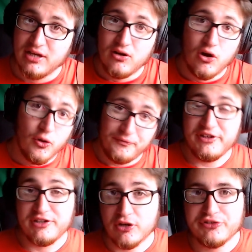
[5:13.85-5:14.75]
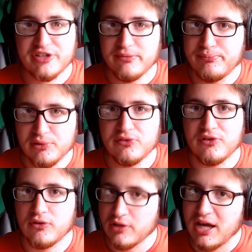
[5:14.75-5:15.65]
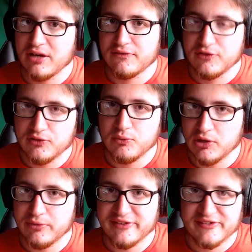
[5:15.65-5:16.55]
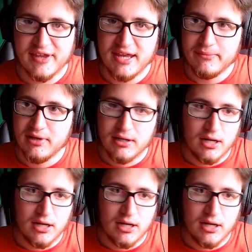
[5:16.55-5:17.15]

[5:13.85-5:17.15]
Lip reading: Hopefully Ghost can build a lot of goodwill with this game.